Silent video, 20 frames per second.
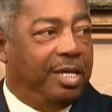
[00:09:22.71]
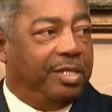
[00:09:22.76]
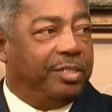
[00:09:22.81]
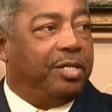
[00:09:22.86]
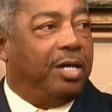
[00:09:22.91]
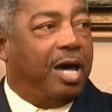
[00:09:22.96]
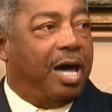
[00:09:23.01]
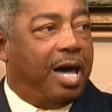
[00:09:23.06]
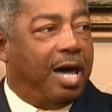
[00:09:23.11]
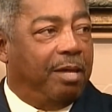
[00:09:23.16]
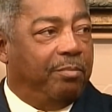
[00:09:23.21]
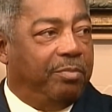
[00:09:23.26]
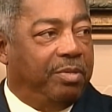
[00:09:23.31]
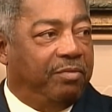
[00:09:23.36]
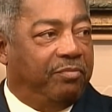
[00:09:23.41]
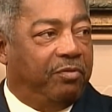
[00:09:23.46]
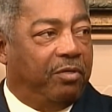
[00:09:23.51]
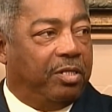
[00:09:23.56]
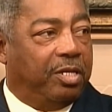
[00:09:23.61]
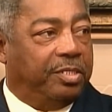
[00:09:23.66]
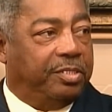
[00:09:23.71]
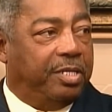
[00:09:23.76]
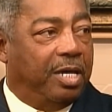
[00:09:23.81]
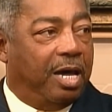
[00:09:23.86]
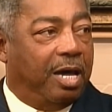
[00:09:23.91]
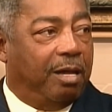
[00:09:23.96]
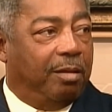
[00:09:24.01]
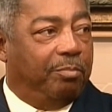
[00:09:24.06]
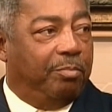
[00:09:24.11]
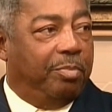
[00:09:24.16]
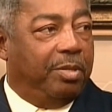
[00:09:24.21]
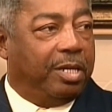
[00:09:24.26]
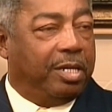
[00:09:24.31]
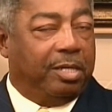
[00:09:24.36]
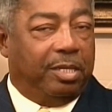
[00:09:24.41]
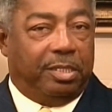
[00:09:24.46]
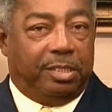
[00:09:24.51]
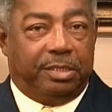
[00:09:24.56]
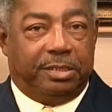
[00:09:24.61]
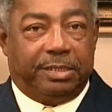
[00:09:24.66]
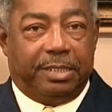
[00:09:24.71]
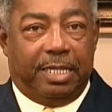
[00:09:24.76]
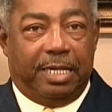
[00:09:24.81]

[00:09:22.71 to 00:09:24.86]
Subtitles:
to hire me for the job because,